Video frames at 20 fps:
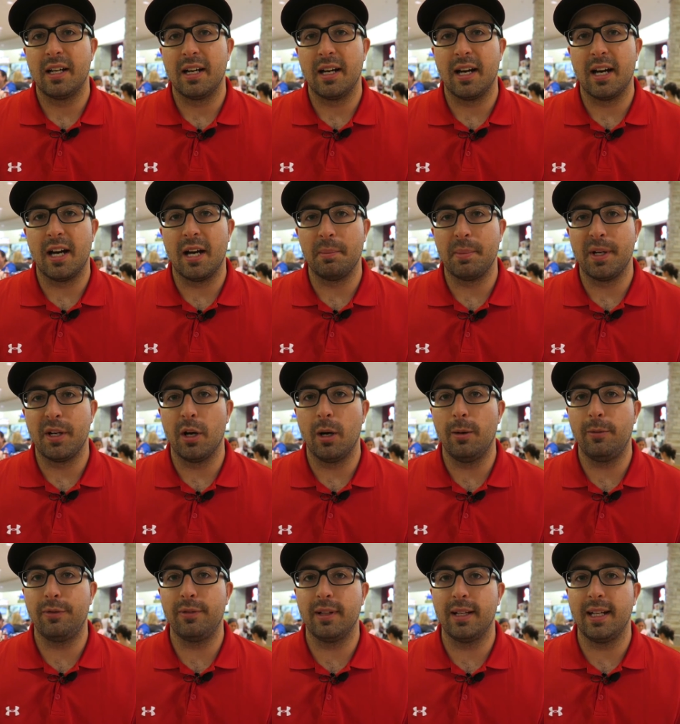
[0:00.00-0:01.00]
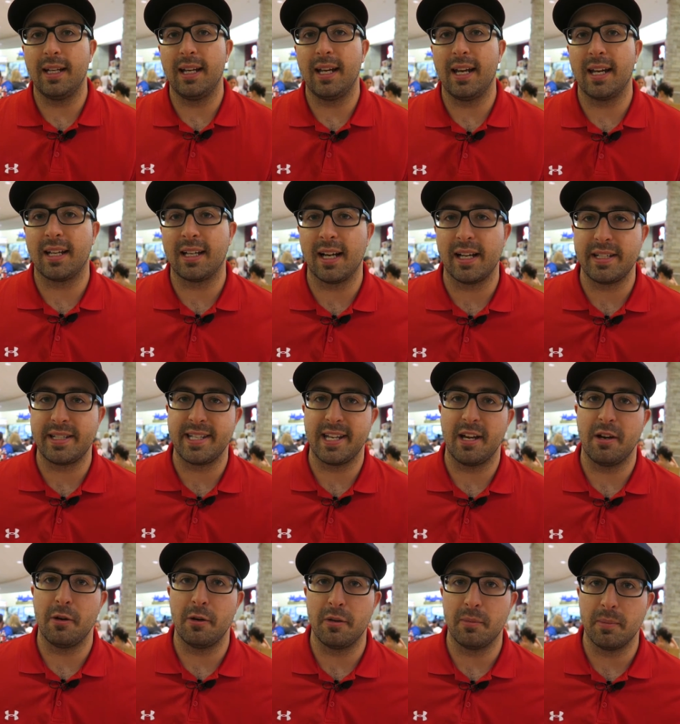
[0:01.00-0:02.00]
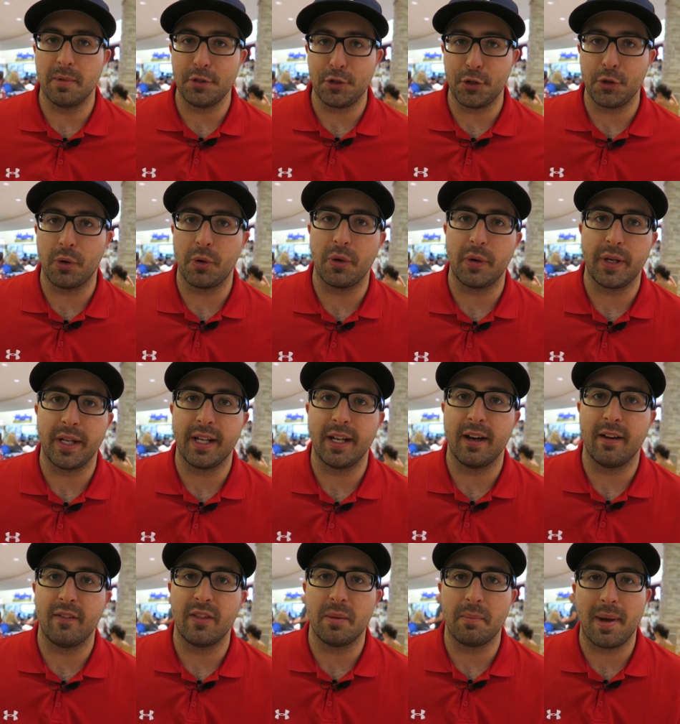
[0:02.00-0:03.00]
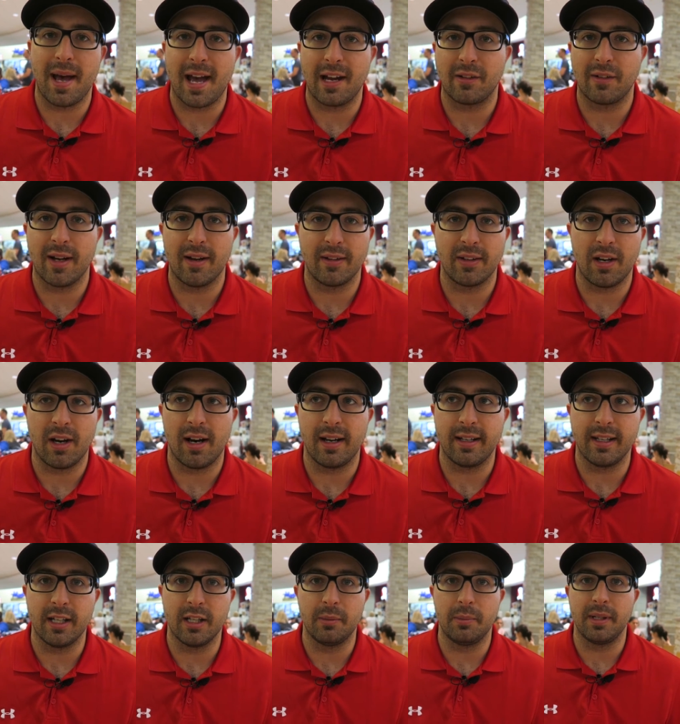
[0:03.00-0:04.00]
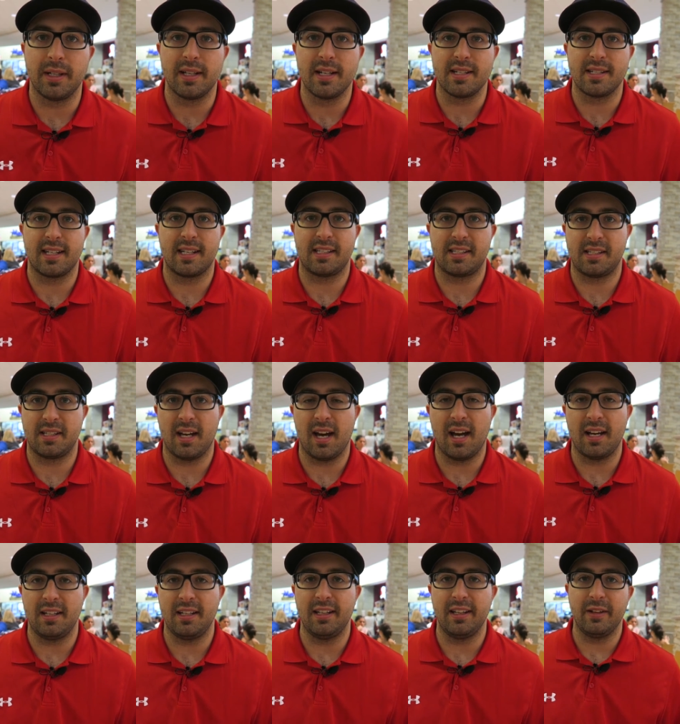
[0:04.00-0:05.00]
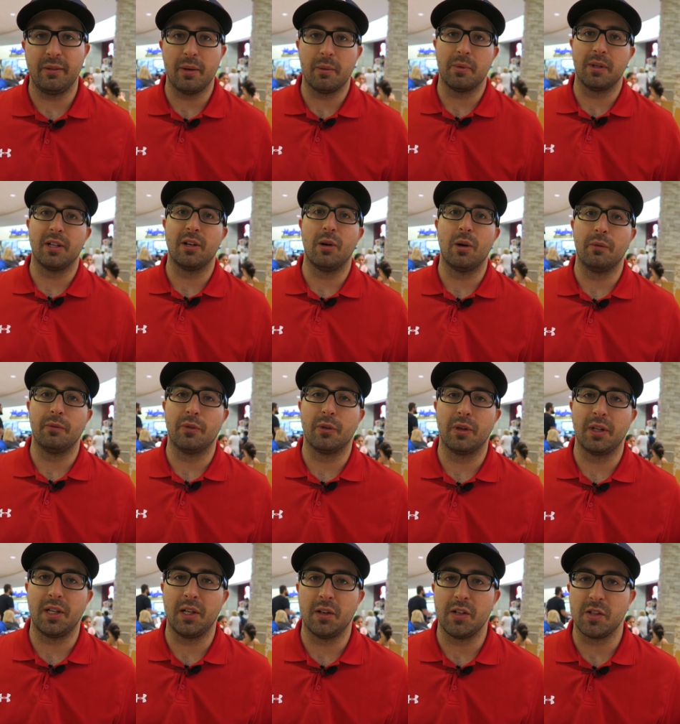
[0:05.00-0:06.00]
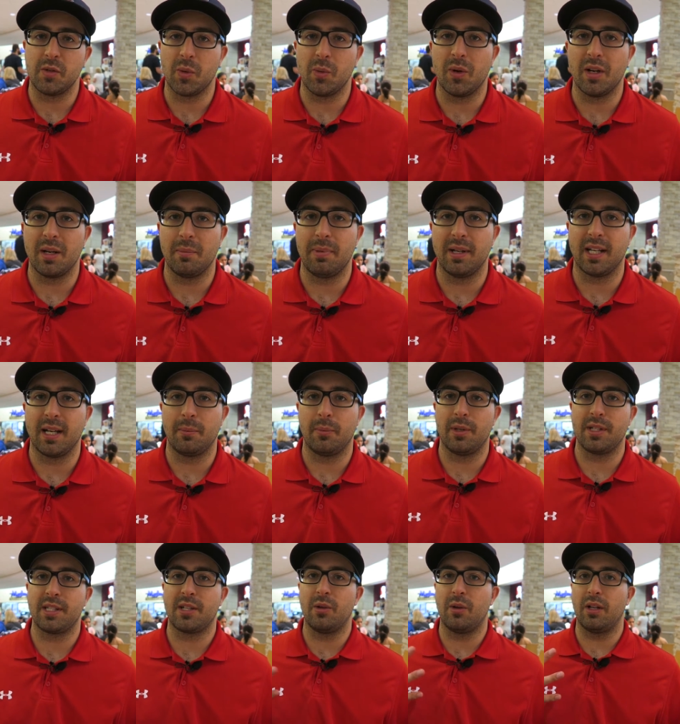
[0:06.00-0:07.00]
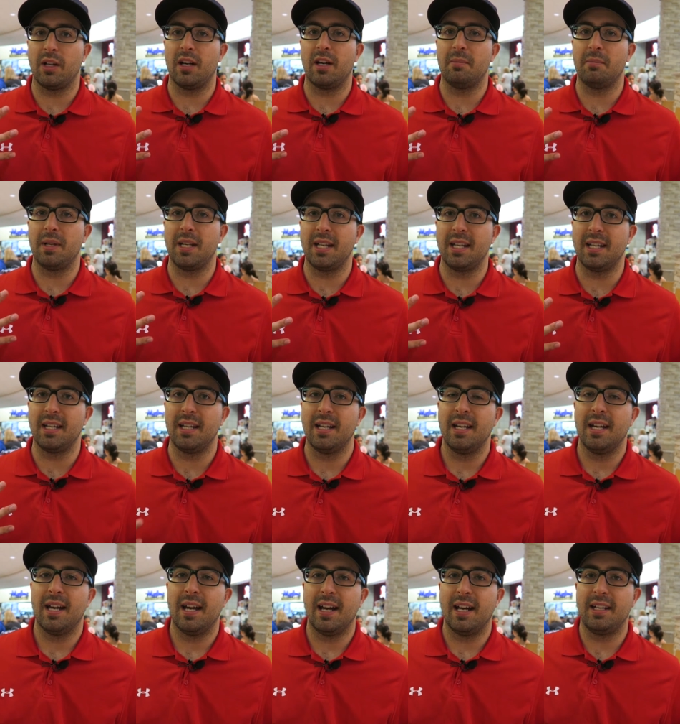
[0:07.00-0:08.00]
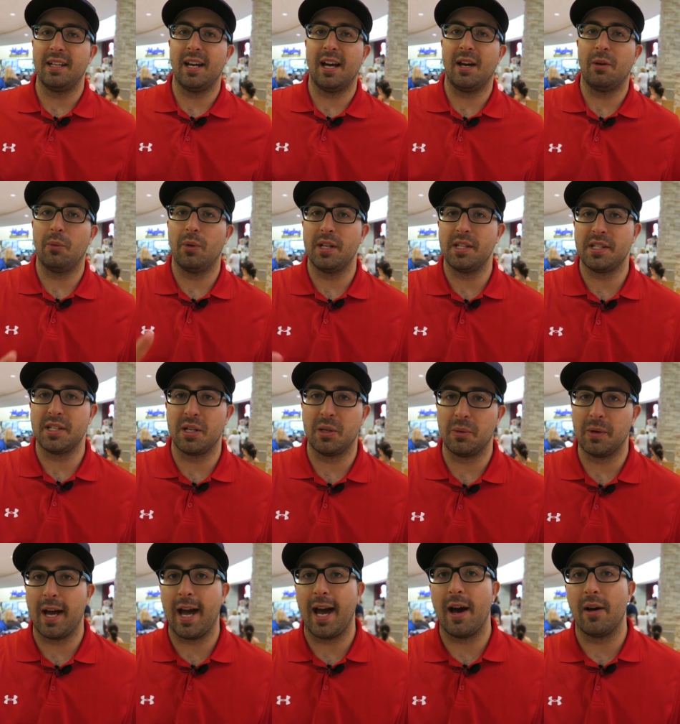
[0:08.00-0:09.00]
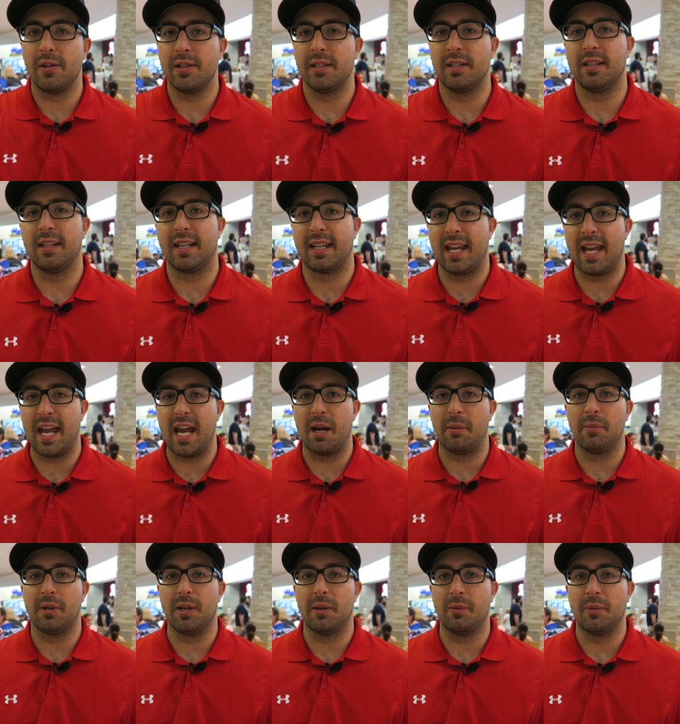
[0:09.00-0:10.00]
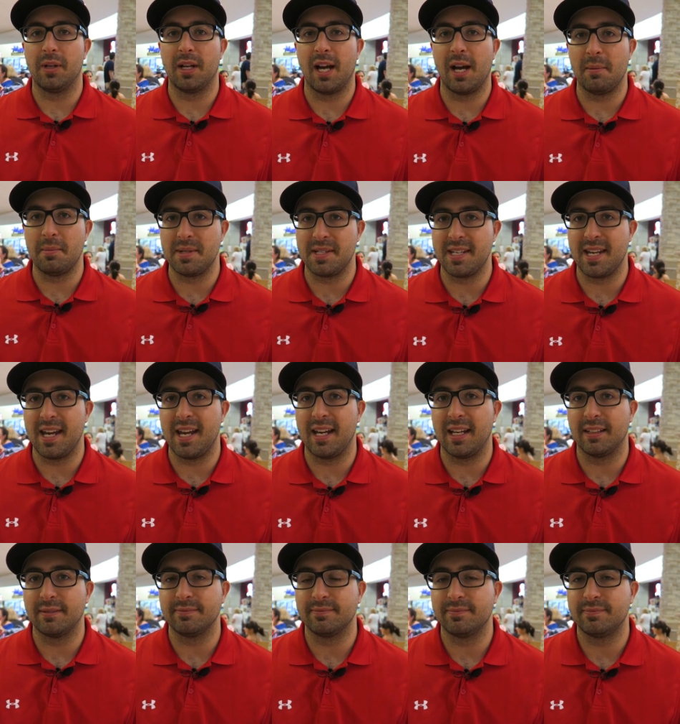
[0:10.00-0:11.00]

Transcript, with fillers: Um, and hopefully it cuts out majority of the background audio because that's ideally what we're going for here is we want to pick up what's going on me and not what's around the camera, what I'm saying.